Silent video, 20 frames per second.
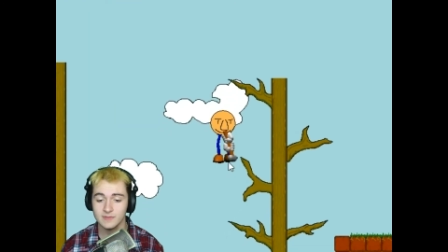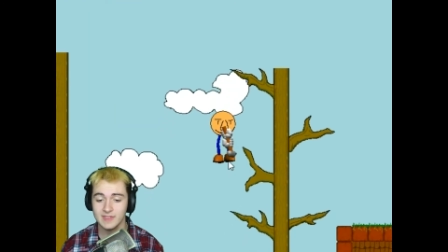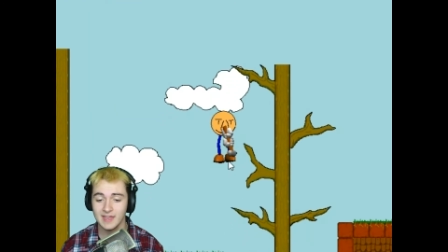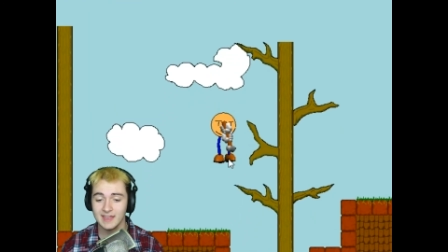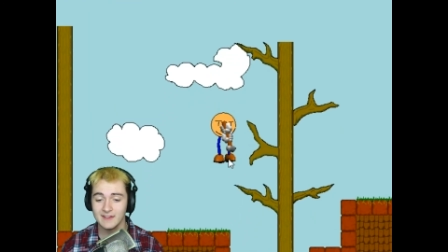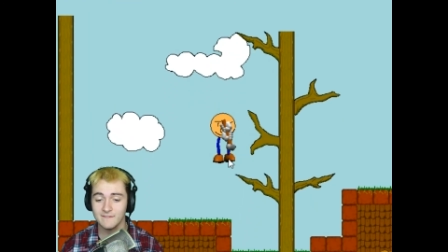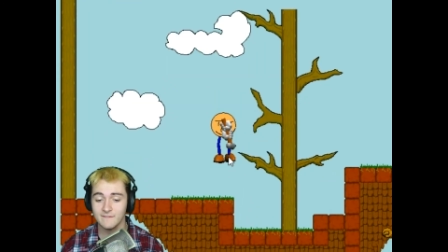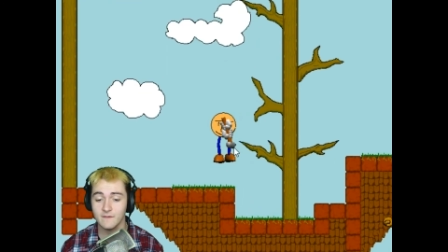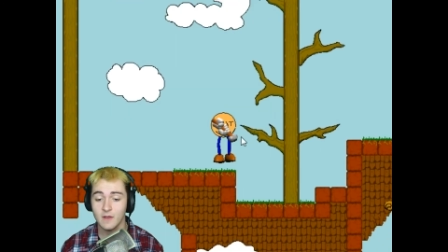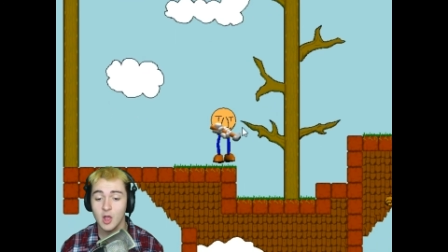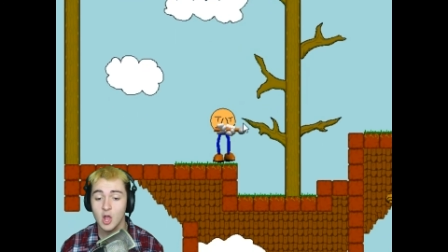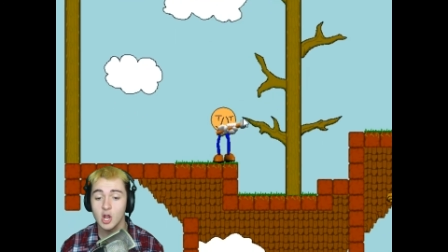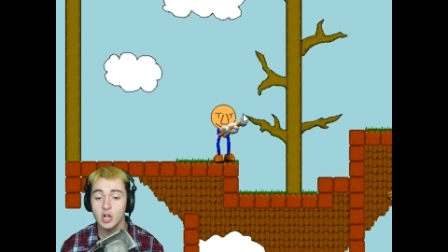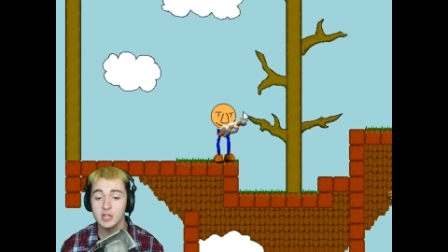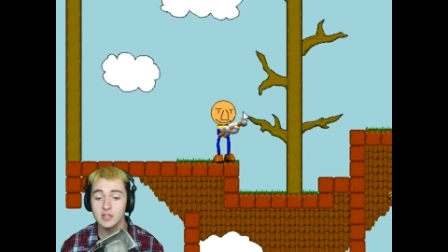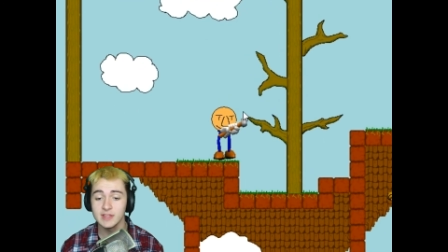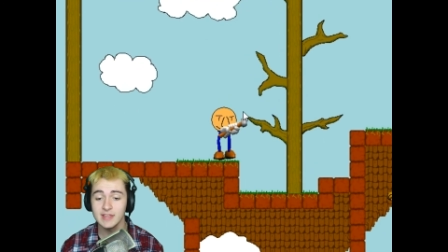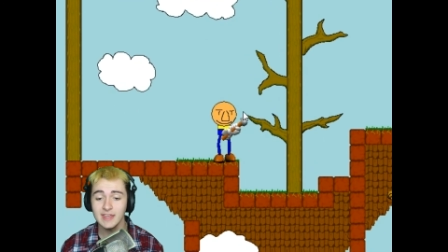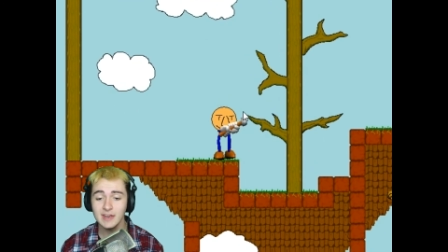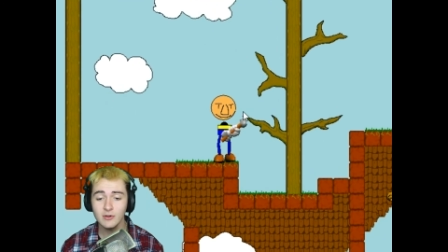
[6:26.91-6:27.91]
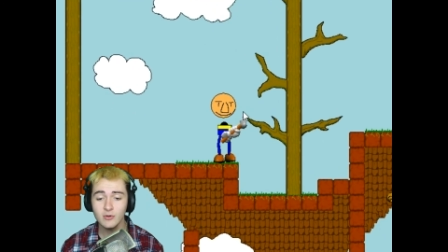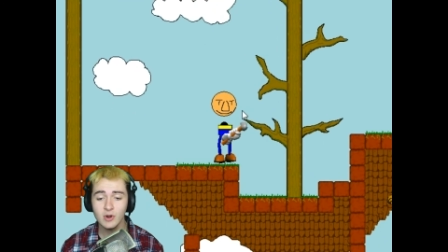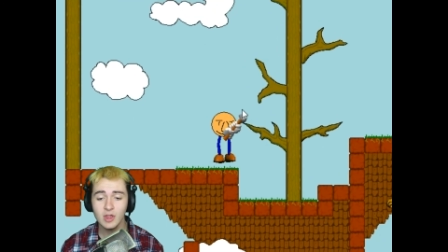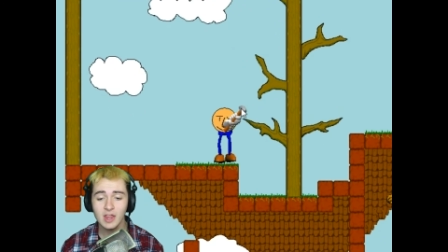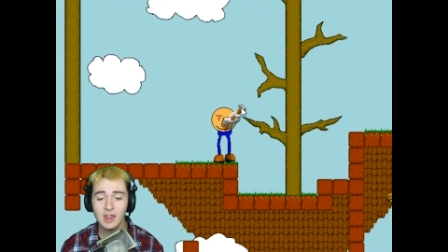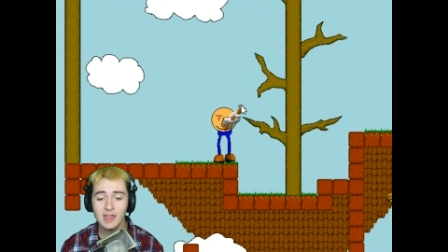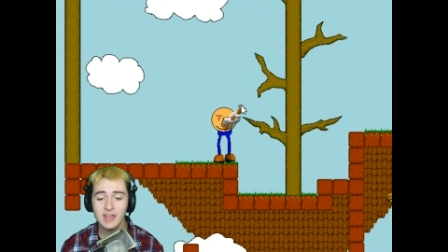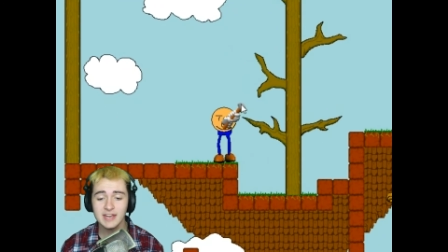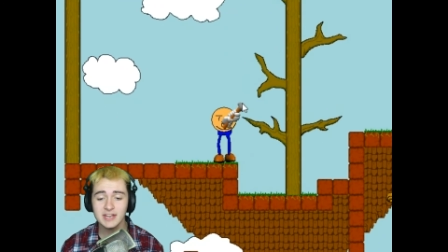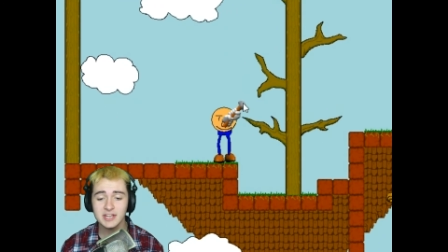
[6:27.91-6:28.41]
That
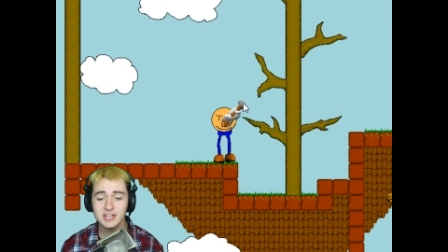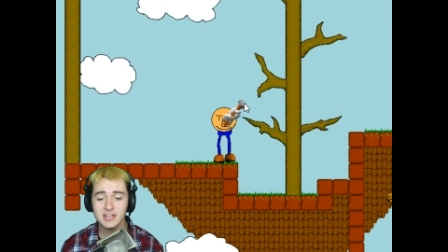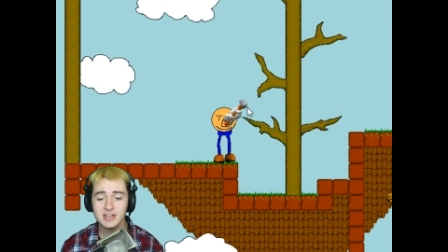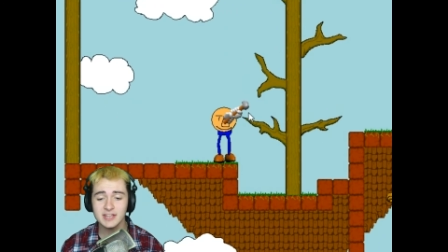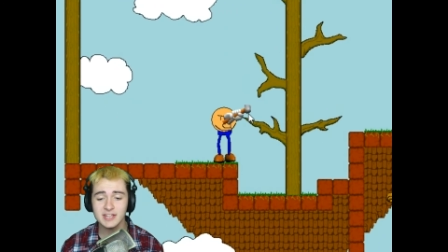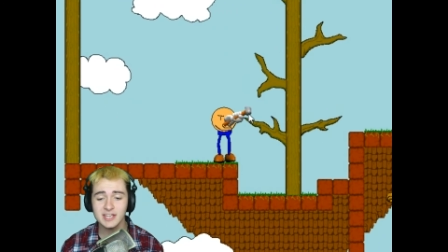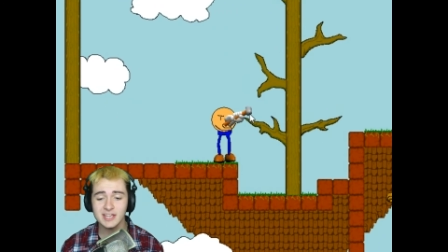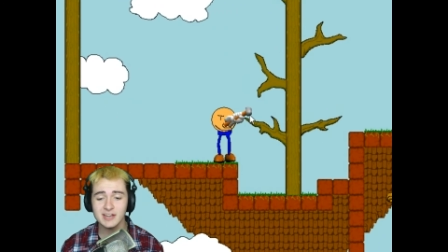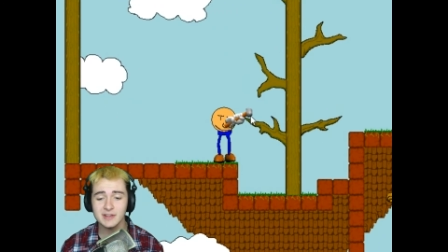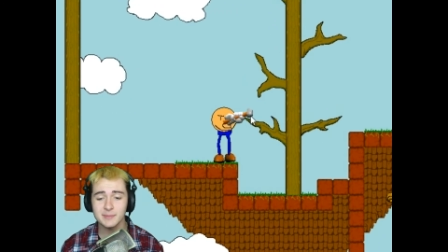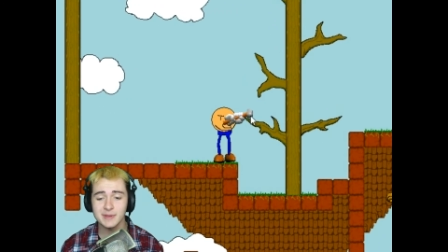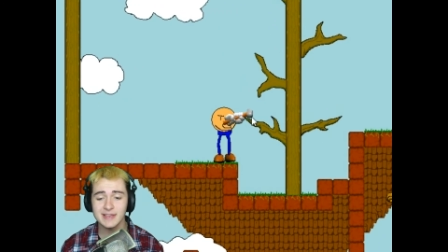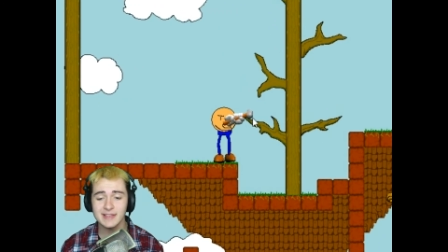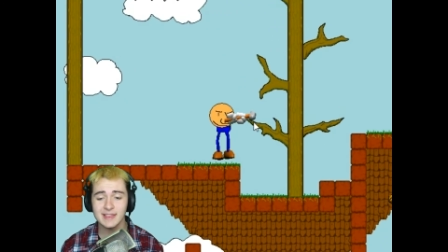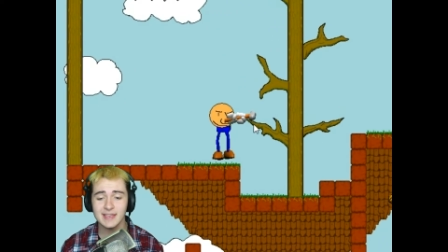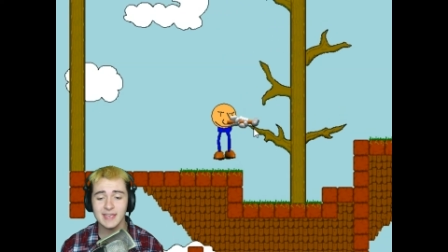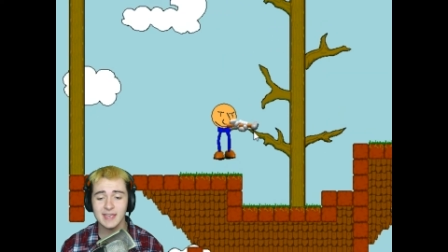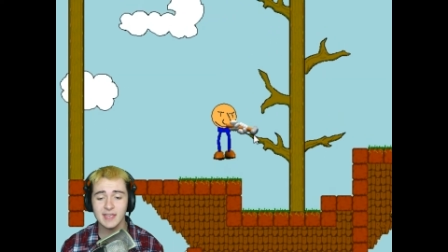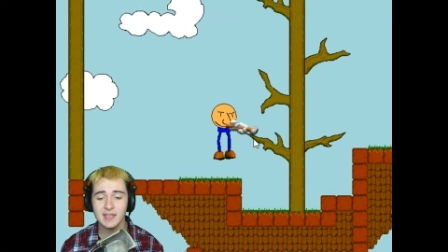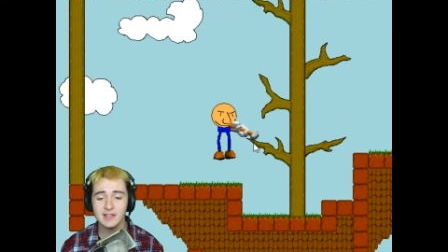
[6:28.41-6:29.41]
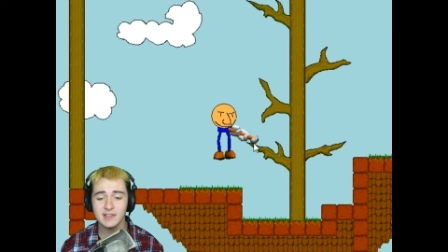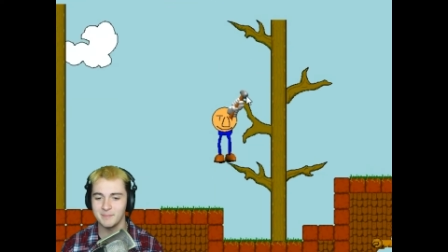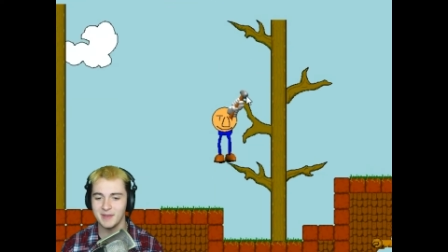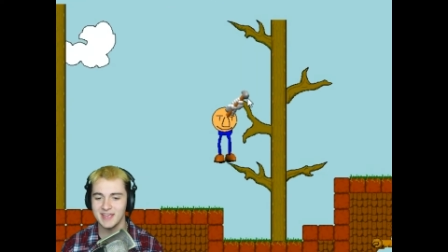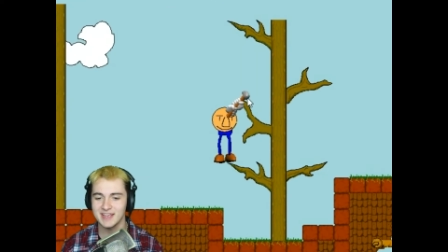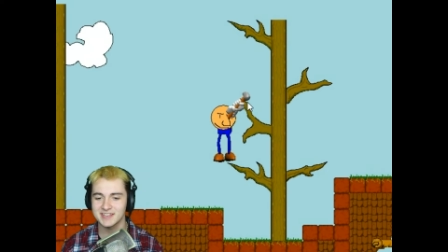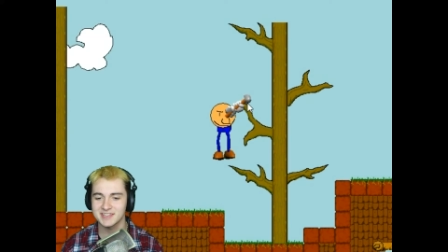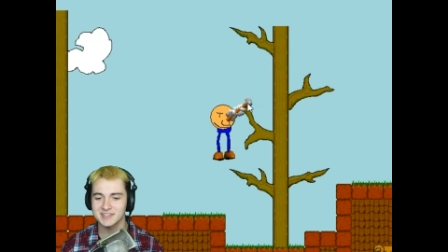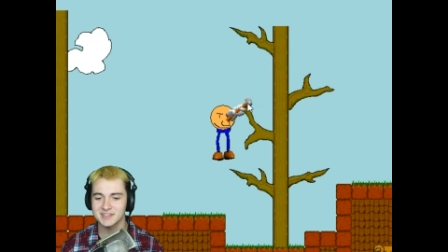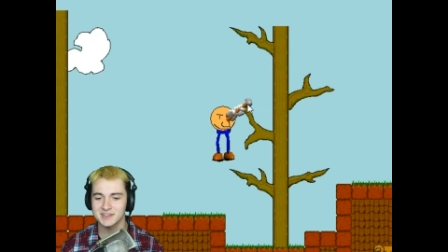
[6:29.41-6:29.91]
literally, legitimately
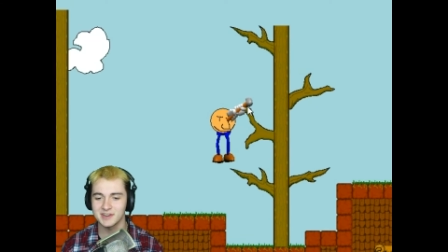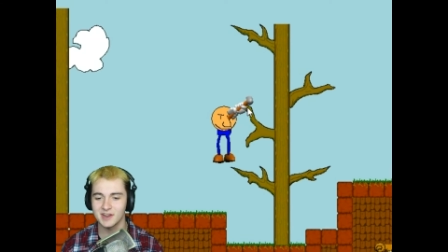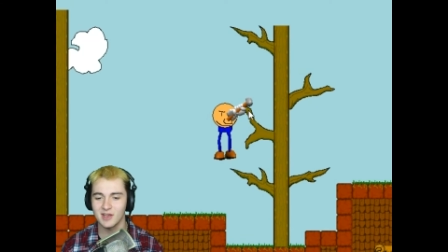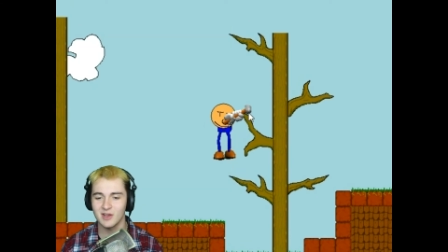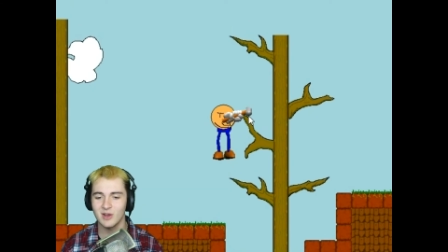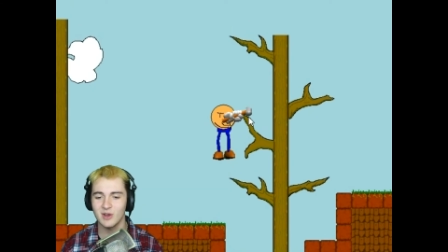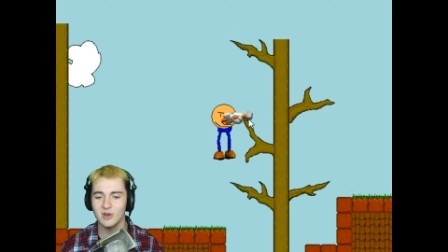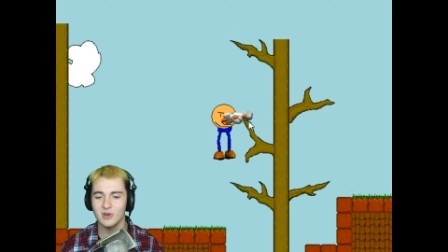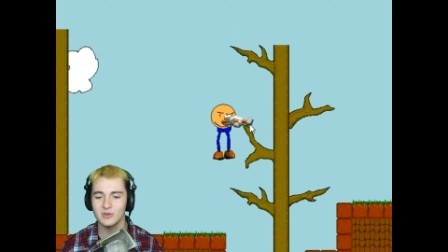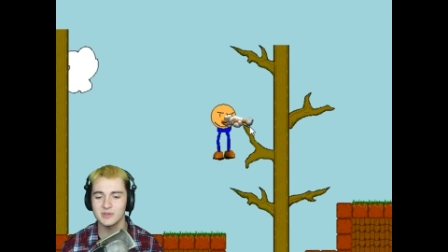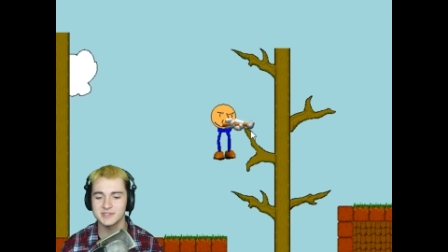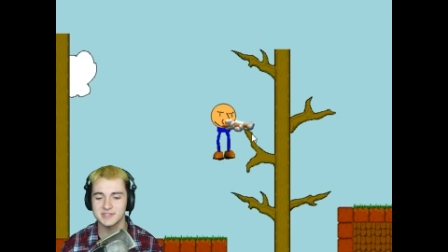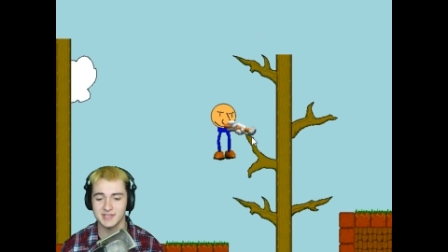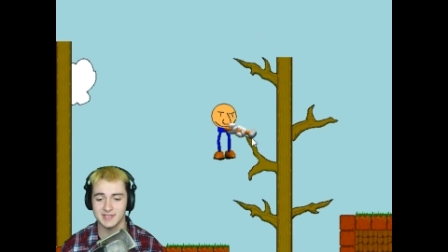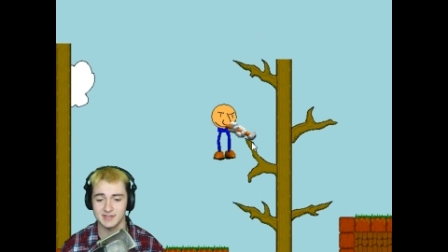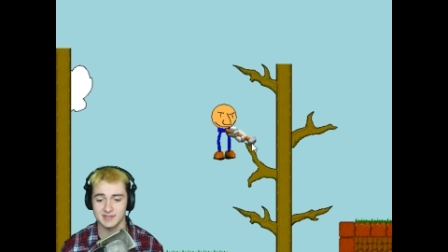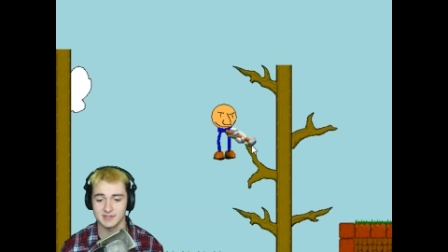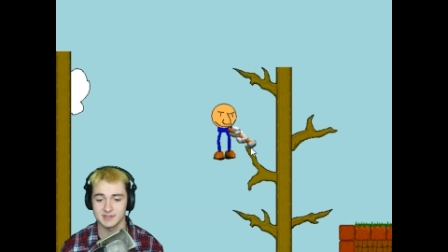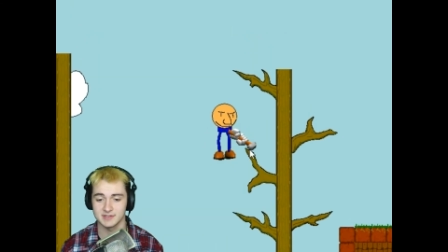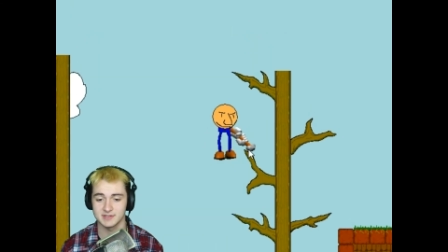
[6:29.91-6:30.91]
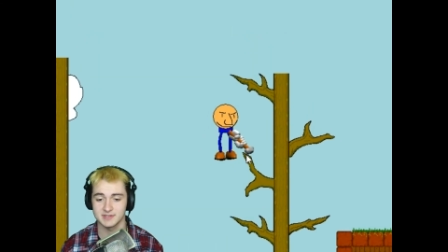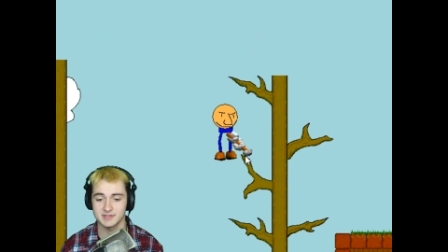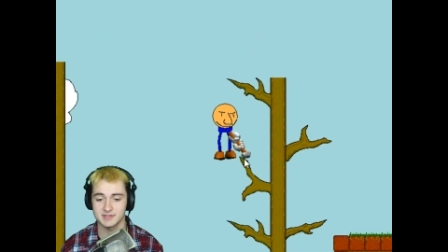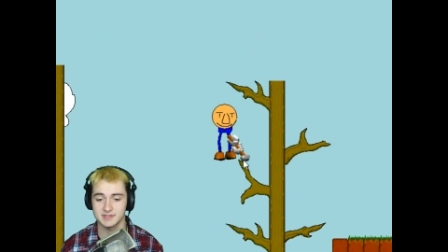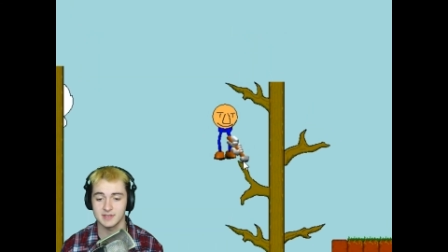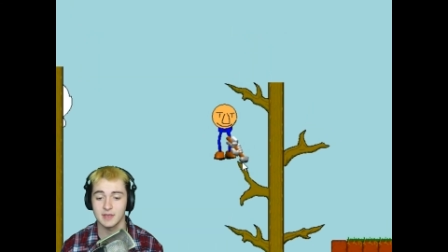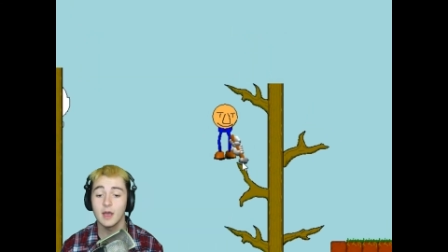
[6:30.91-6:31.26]
makes no sense.